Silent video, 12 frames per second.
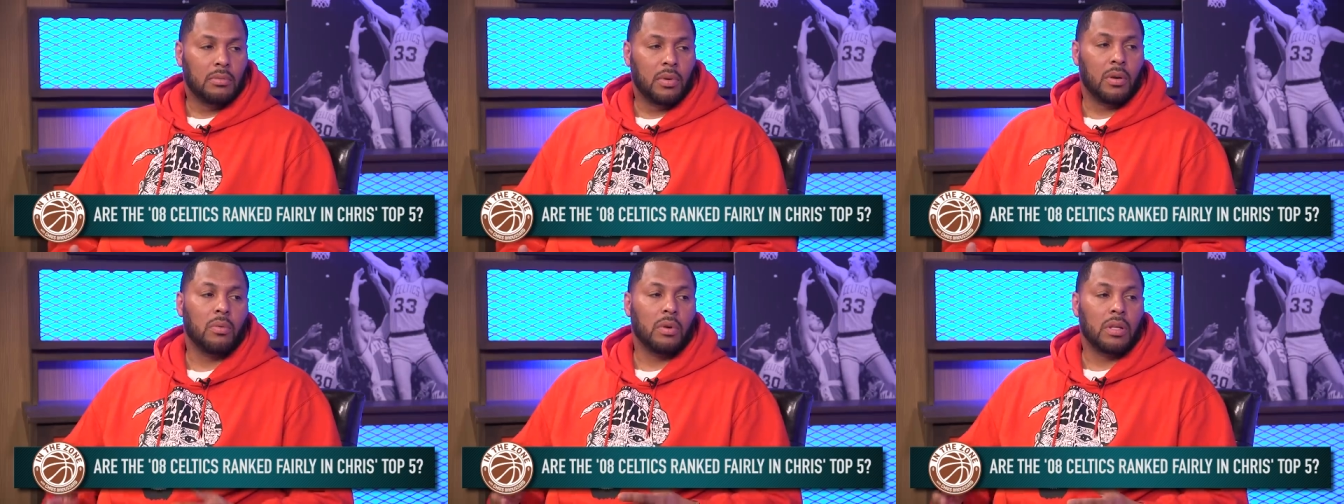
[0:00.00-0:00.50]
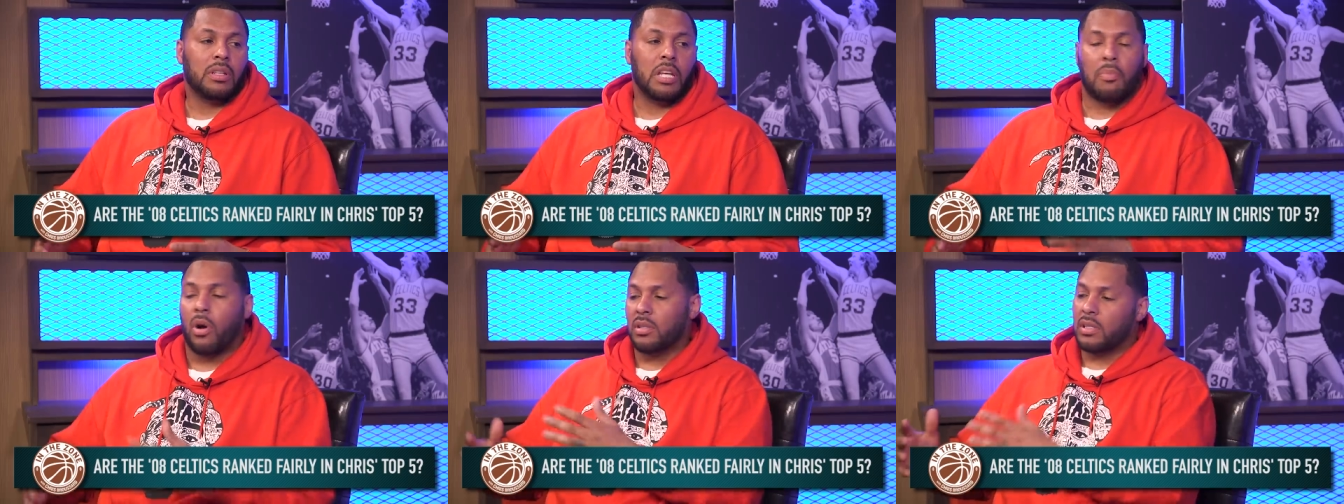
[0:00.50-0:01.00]
We were really
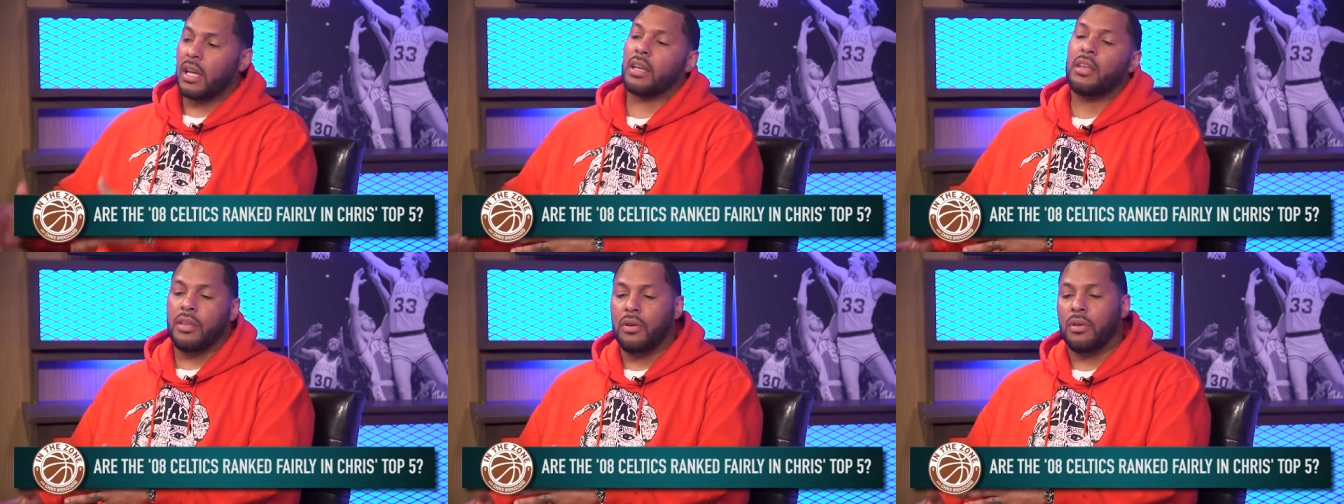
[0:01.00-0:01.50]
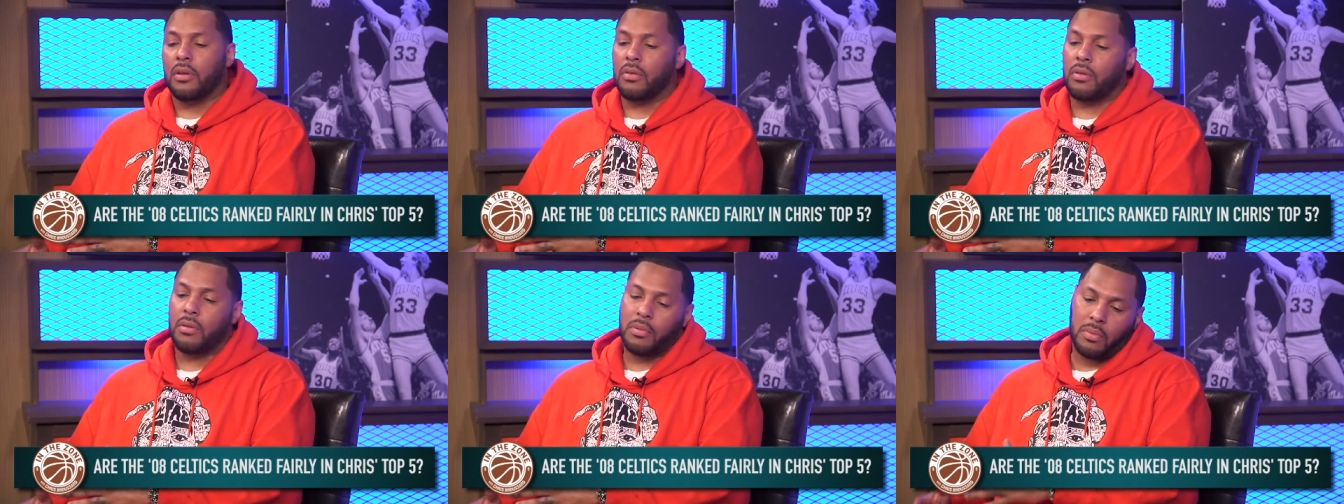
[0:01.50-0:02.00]
deep. Our second
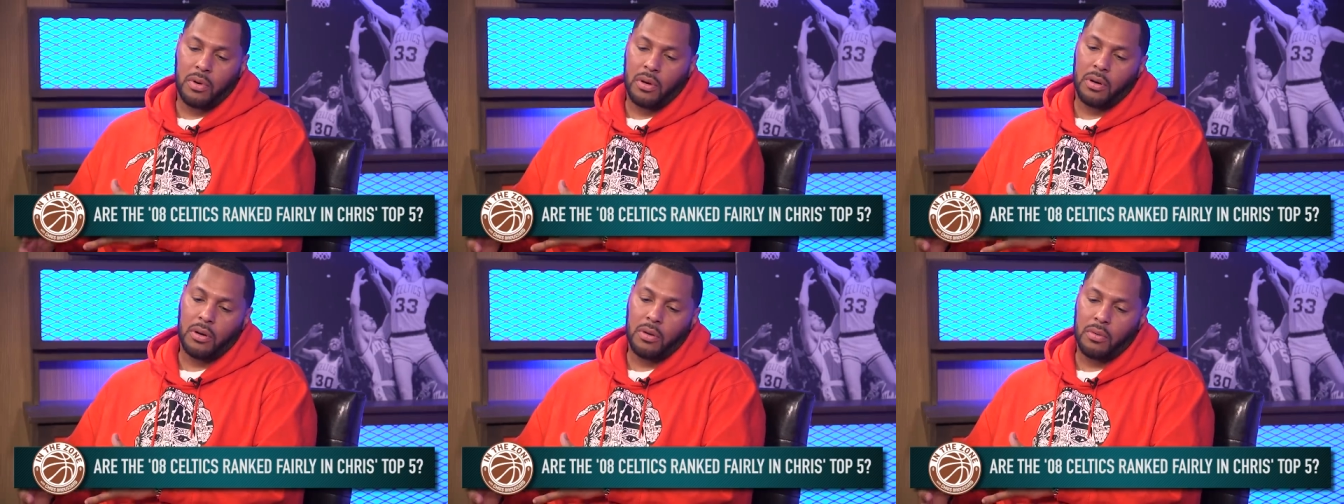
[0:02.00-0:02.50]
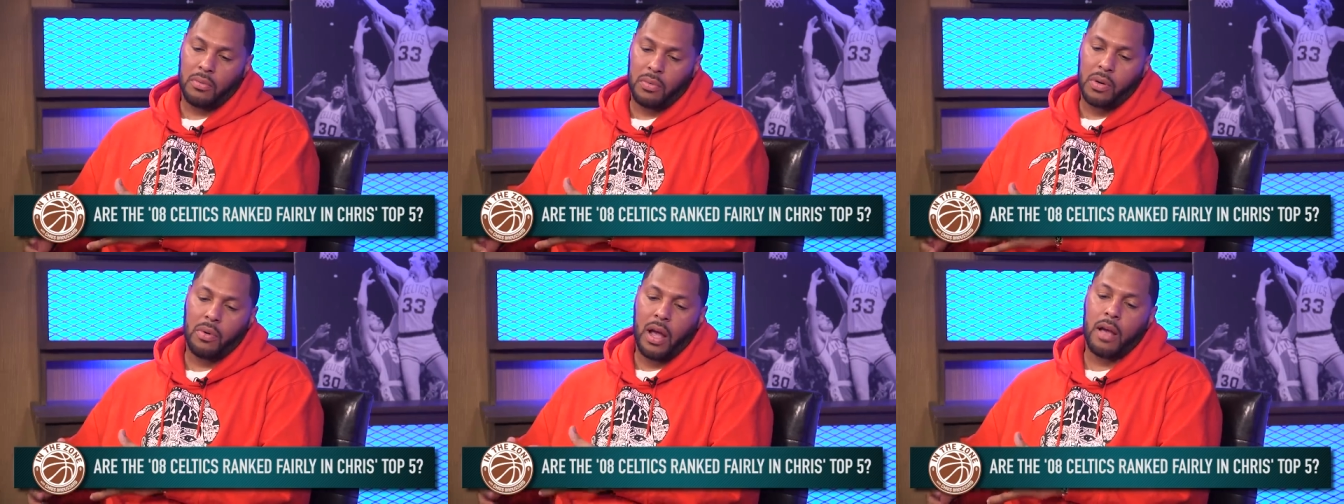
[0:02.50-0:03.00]
unit were
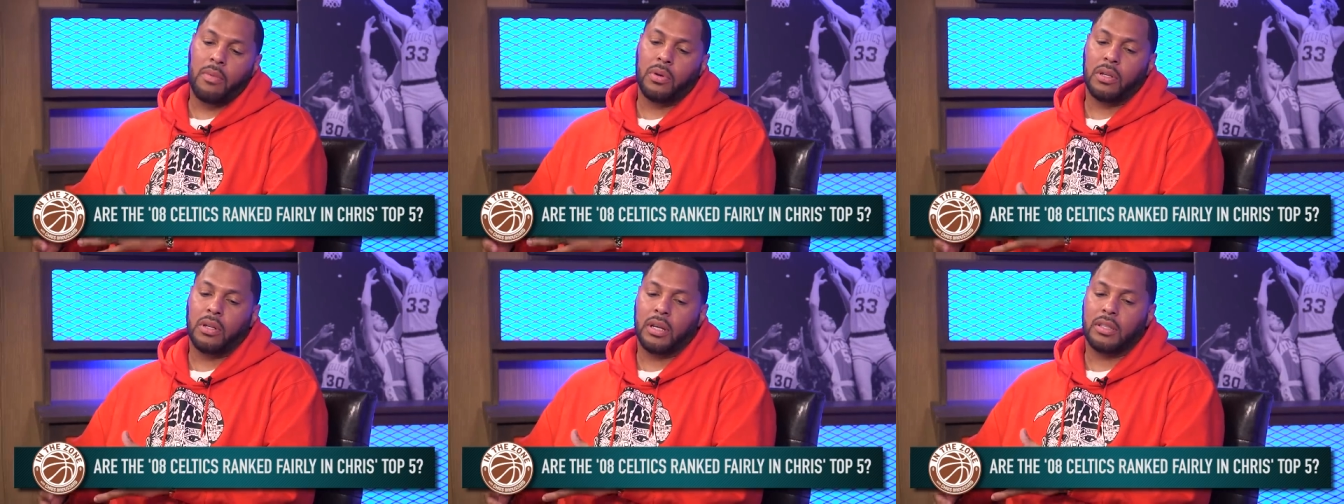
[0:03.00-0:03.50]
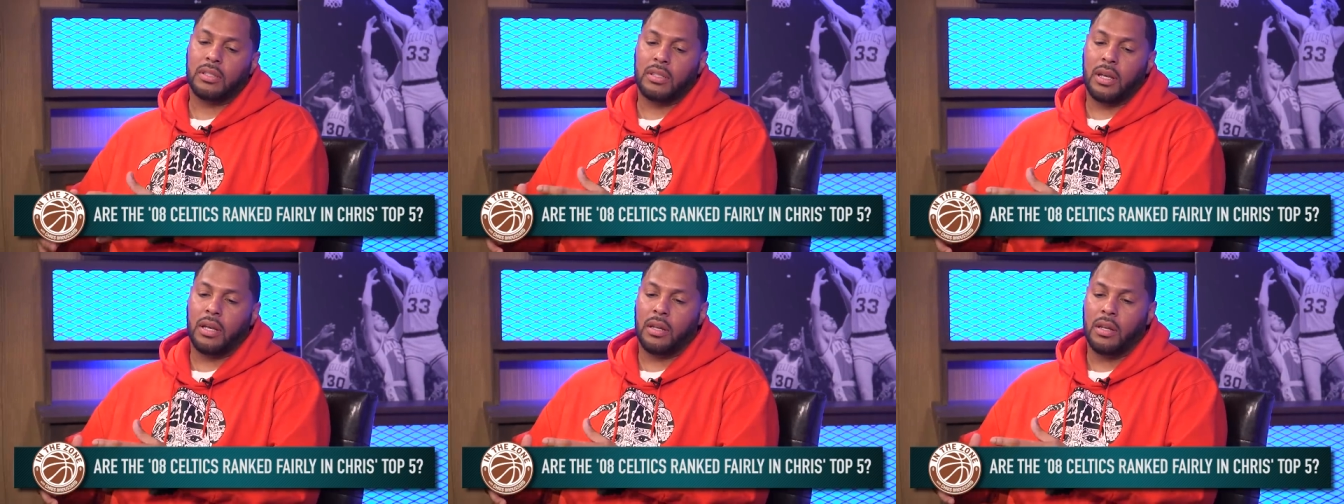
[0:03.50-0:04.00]
we were able to
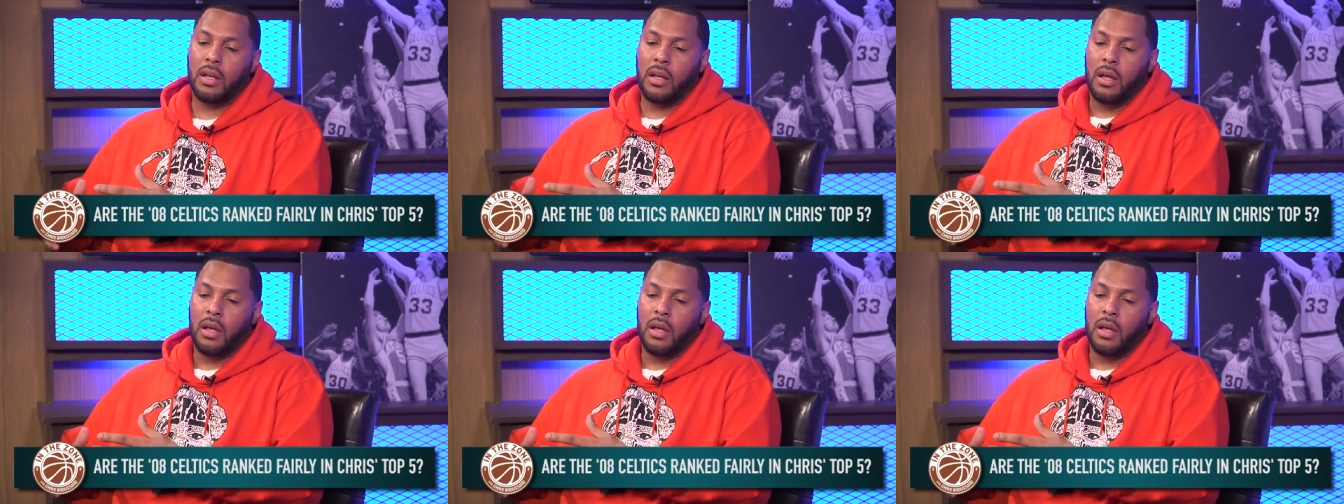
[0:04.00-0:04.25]
extend